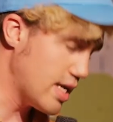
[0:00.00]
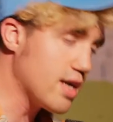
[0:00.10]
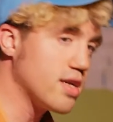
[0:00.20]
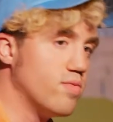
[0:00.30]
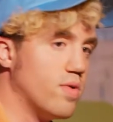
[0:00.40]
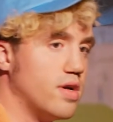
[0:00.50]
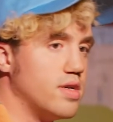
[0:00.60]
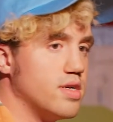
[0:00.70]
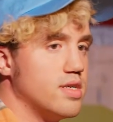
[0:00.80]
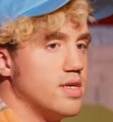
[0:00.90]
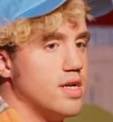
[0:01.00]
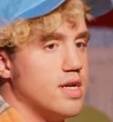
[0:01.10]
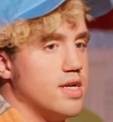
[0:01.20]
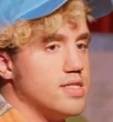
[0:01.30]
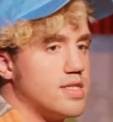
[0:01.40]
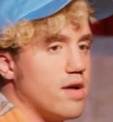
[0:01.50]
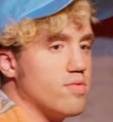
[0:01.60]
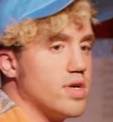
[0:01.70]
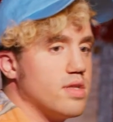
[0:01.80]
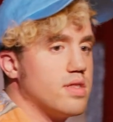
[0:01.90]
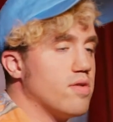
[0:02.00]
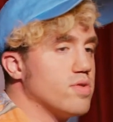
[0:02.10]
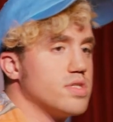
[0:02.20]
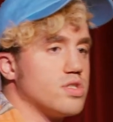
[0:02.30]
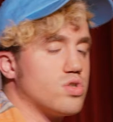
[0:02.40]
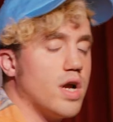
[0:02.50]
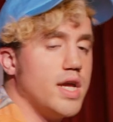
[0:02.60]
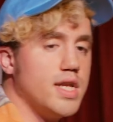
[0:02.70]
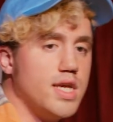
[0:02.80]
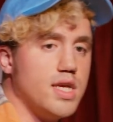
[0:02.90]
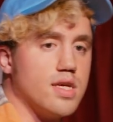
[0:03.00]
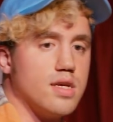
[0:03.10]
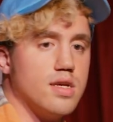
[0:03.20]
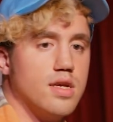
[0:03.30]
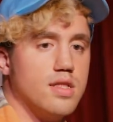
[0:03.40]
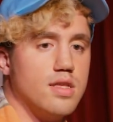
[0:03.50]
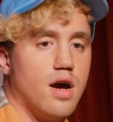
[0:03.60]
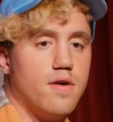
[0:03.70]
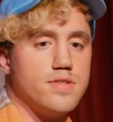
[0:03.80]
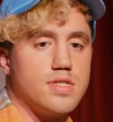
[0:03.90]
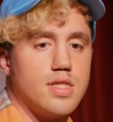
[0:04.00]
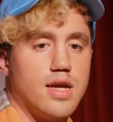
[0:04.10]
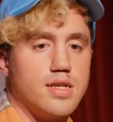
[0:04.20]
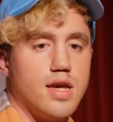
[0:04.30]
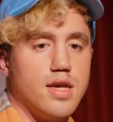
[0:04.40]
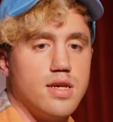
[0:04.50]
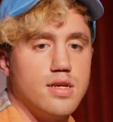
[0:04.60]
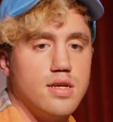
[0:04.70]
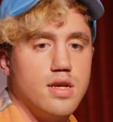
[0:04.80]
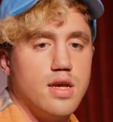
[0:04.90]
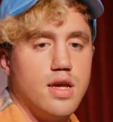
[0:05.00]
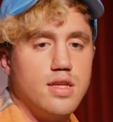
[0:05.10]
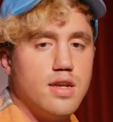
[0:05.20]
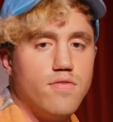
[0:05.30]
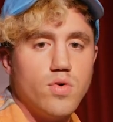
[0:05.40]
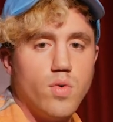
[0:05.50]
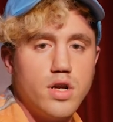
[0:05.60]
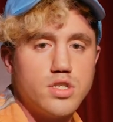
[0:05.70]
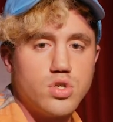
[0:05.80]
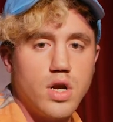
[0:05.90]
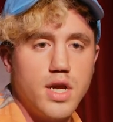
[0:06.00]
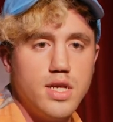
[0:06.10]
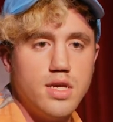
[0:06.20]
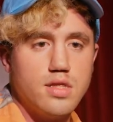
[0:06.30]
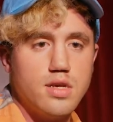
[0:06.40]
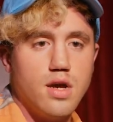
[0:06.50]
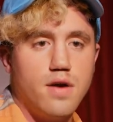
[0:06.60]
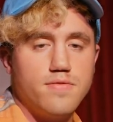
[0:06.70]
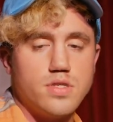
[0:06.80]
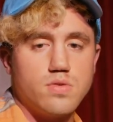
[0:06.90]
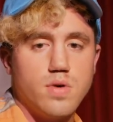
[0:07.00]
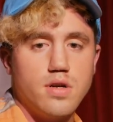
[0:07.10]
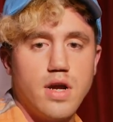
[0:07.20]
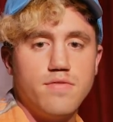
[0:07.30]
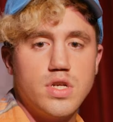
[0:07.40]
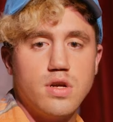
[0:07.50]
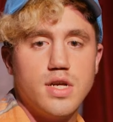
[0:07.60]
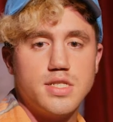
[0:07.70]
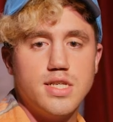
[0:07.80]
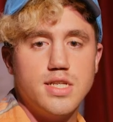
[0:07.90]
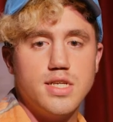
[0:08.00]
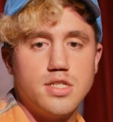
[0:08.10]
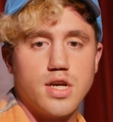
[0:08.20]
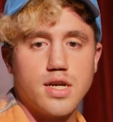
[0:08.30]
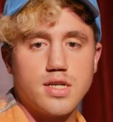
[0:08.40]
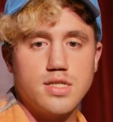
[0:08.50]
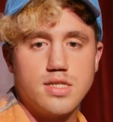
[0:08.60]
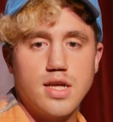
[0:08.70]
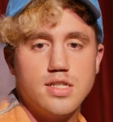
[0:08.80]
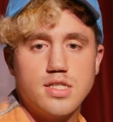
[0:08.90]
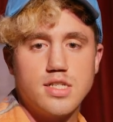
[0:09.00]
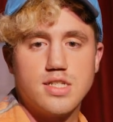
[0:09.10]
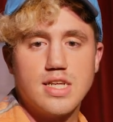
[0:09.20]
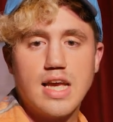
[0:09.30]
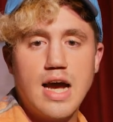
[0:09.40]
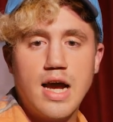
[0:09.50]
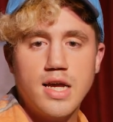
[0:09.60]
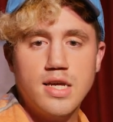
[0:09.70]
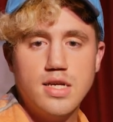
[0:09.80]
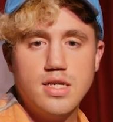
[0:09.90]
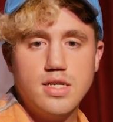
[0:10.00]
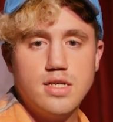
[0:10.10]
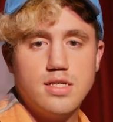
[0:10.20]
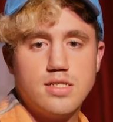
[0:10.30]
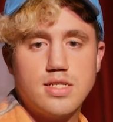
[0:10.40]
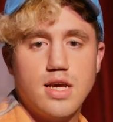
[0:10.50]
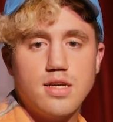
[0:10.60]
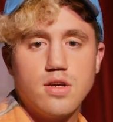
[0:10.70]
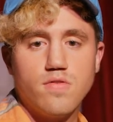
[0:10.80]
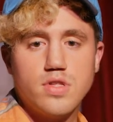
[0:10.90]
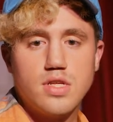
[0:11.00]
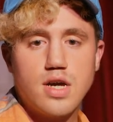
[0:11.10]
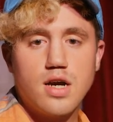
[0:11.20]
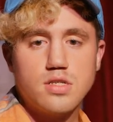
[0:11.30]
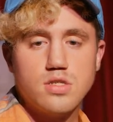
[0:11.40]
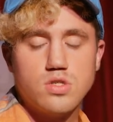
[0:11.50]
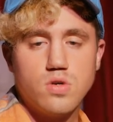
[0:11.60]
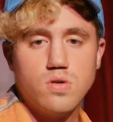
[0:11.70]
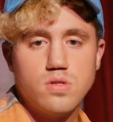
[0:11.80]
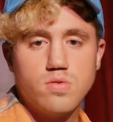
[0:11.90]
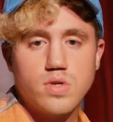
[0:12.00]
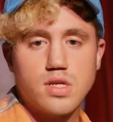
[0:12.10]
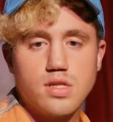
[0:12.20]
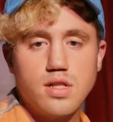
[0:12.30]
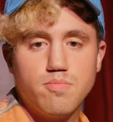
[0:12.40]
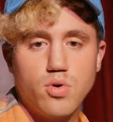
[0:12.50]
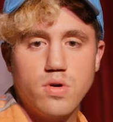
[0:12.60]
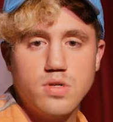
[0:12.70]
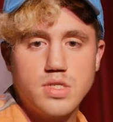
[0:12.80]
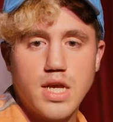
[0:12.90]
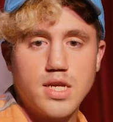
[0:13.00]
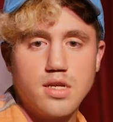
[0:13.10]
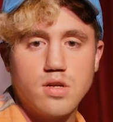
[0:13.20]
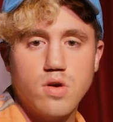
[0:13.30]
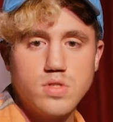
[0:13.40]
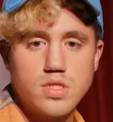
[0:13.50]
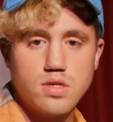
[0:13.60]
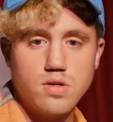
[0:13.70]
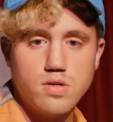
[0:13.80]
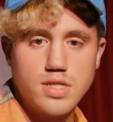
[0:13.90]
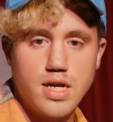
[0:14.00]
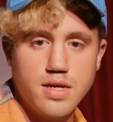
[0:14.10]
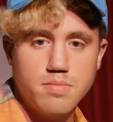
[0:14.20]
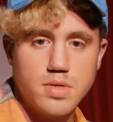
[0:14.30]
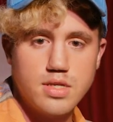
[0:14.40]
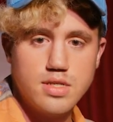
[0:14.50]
second one is that there was a trainee in the office that day. And you never want a trainee in the office when you're having your STD check, because then it's just a guy standing over the doctor's shoulder with a clipboard, taking notes the whole time.